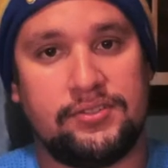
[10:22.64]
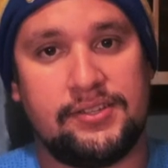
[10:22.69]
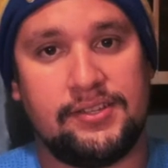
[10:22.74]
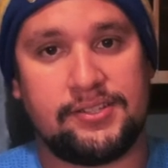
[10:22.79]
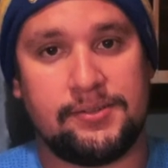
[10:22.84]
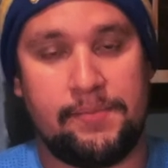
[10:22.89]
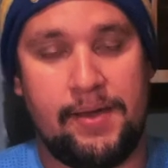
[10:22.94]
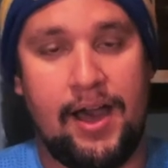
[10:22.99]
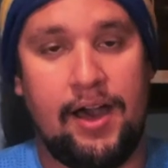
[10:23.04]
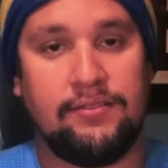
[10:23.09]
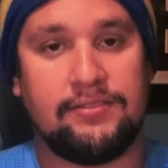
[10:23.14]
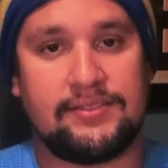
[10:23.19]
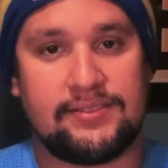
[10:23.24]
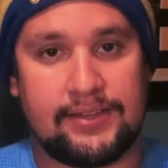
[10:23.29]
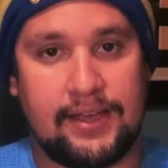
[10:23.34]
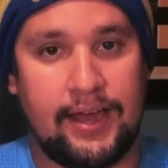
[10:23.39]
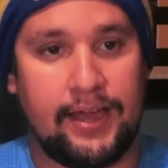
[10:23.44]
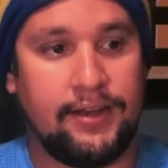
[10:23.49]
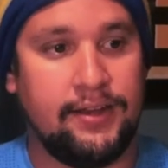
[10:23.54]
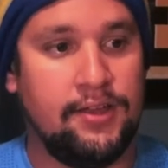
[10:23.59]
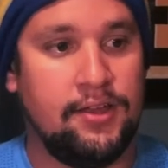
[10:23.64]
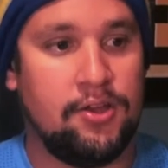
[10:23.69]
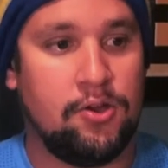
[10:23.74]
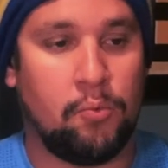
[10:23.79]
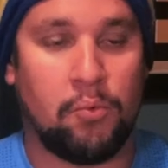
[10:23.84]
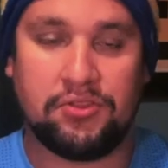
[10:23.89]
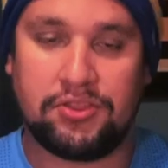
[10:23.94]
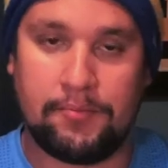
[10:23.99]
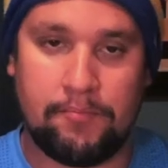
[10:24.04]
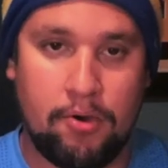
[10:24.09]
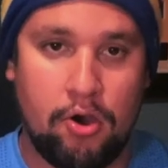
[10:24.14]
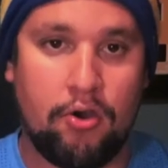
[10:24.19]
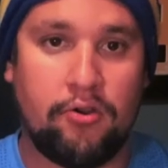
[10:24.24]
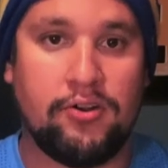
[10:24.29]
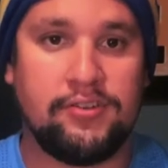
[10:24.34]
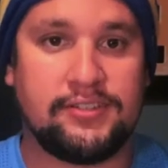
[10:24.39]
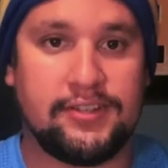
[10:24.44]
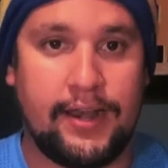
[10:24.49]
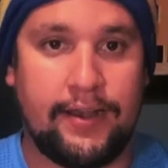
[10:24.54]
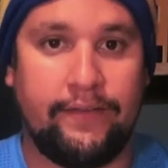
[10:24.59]
system outside with the
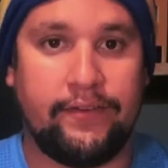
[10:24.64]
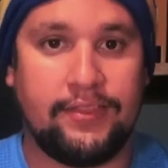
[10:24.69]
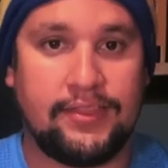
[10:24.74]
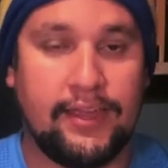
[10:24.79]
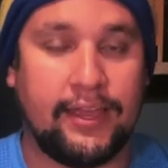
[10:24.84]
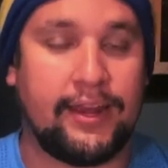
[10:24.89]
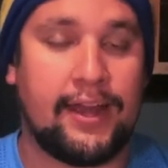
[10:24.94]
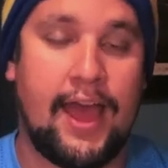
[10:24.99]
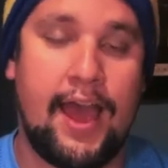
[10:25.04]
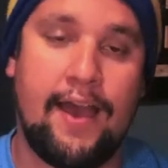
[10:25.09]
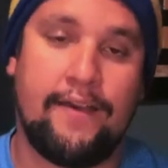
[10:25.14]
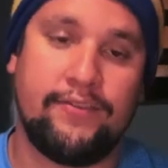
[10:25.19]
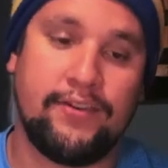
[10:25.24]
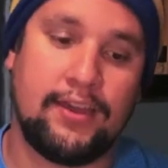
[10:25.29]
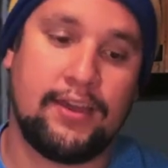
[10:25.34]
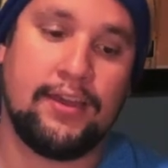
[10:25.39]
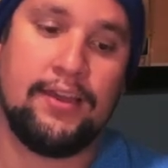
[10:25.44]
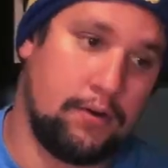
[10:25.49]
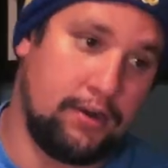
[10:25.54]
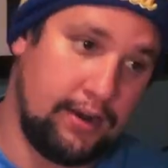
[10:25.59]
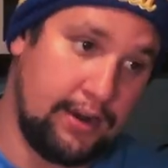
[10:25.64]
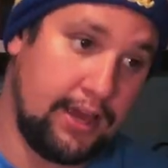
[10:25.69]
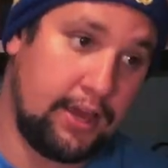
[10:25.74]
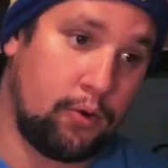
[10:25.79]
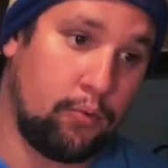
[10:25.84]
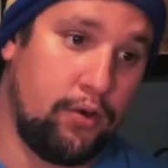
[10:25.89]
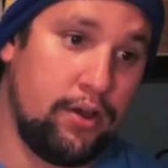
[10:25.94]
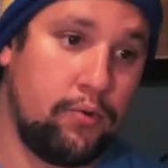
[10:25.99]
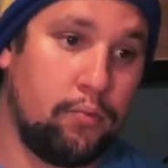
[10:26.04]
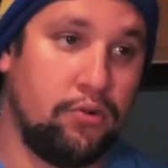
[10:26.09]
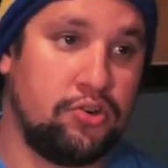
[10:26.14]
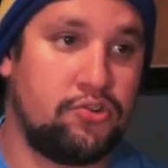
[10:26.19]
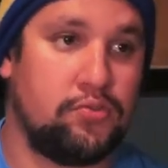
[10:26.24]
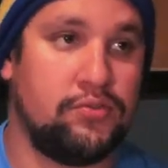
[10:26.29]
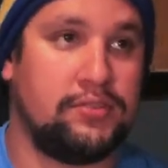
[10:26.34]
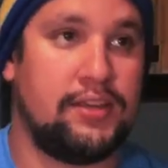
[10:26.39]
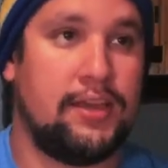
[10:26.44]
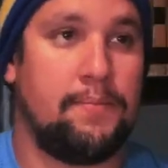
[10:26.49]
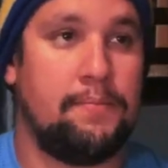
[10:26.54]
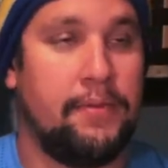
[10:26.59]
motors and everything, and having liquid, which
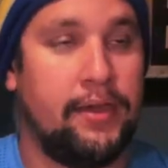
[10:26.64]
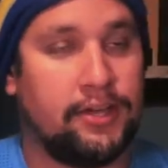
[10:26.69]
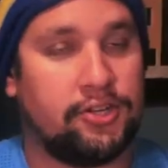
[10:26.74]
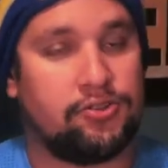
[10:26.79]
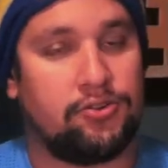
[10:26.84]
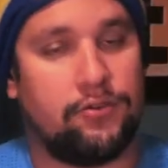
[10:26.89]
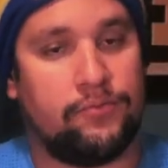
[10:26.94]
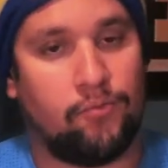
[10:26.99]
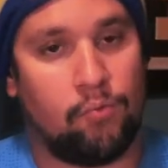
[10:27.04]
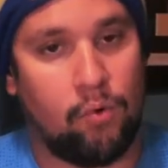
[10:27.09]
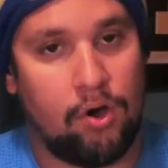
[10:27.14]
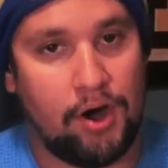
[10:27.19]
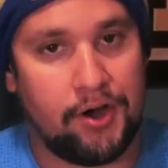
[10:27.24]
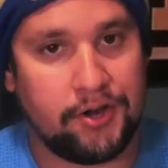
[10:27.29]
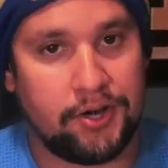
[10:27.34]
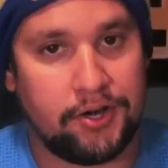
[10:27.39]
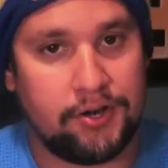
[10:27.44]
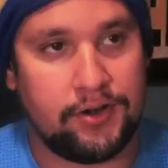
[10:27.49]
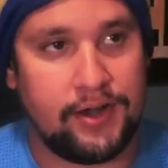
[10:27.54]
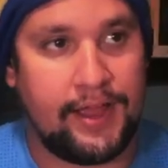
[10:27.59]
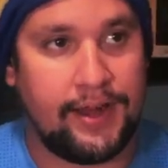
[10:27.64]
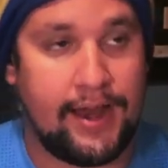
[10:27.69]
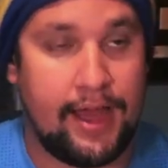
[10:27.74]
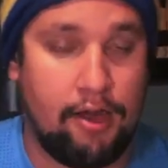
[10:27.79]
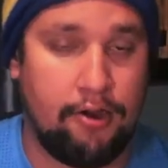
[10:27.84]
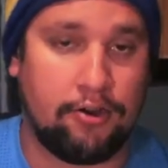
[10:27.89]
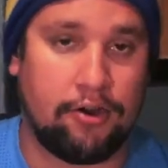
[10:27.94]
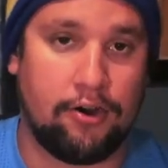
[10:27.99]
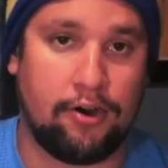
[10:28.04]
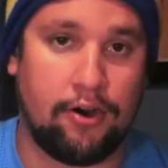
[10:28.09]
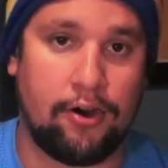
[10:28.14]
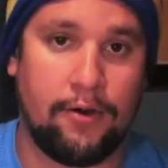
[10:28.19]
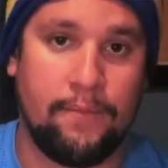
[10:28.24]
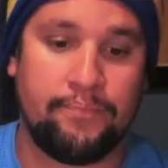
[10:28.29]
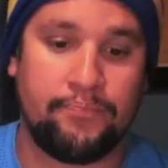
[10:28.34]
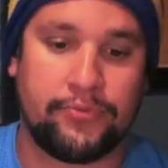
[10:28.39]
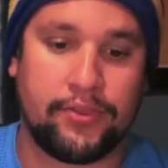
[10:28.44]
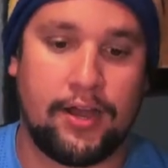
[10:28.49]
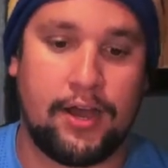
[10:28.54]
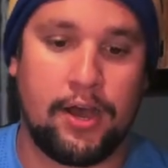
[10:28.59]
was a mixture of water and alcohol.
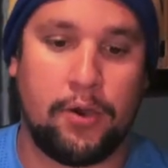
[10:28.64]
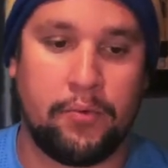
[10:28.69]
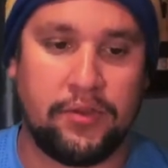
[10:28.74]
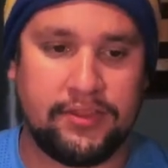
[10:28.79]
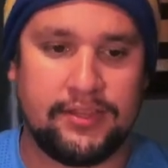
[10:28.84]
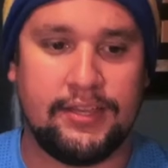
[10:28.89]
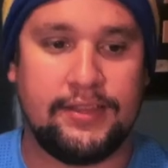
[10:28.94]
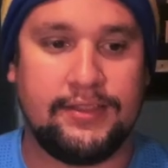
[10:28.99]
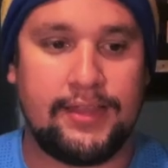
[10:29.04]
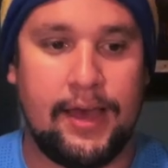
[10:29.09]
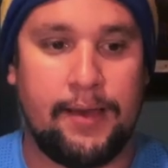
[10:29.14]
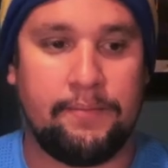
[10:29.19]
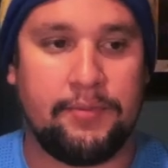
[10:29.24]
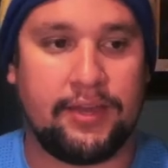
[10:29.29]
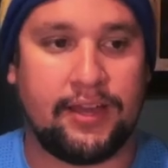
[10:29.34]
We did that